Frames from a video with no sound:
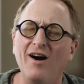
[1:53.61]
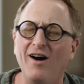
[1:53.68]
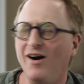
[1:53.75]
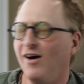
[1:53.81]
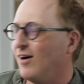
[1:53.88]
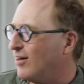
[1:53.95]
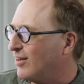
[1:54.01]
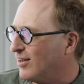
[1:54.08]

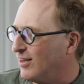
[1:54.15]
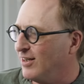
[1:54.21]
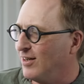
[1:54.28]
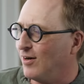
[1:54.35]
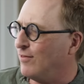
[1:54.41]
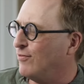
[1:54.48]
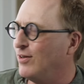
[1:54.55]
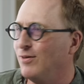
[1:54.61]
oh, you know,
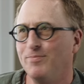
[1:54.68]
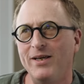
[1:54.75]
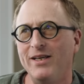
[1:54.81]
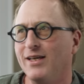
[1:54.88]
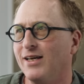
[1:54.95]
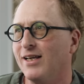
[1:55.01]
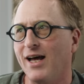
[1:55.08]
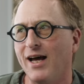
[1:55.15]
if you'd been
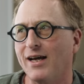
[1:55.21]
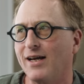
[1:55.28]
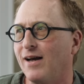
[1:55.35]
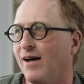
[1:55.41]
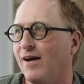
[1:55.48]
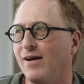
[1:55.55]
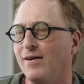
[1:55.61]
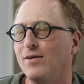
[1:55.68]
here like
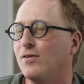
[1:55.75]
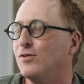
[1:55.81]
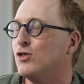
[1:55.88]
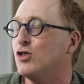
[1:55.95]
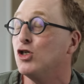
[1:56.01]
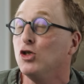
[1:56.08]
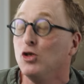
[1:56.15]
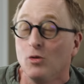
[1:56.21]

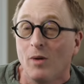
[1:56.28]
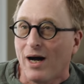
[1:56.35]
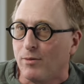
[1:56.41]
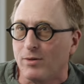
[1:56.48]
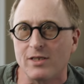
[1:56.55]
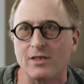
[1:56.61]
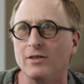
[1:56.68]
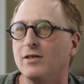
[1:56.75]
two
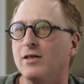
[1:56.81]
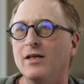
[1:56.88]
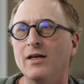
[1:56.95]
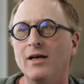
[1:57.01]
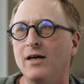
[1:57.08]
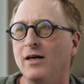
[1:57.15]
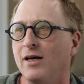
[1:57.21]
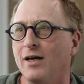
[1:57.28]
hours
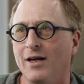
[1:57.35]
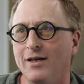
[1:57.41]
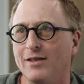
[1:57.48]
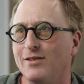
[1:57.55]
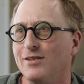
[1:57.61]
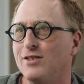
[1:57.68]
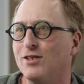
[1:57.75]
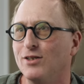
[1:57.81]
earlier,
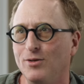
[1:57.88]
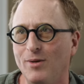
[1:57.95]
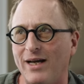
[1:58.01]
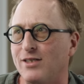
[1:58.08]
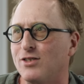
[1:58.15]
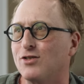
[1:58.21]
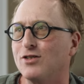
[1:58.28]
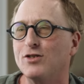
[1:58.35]
two
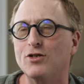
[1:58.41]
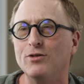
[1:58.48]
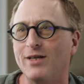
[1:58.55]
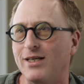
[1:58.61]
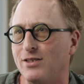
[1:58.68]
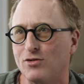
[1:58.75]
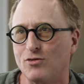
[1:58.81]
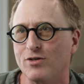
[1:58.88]

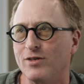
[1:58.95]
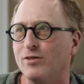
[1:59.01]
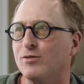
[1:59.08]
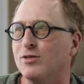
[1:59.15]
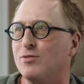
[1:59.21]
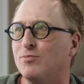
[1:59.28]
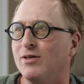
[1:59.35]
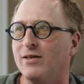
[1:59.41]

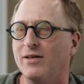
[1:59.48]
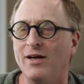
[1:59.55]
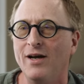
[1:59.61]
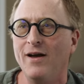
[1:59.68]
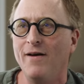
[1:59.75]
extraterrestrials were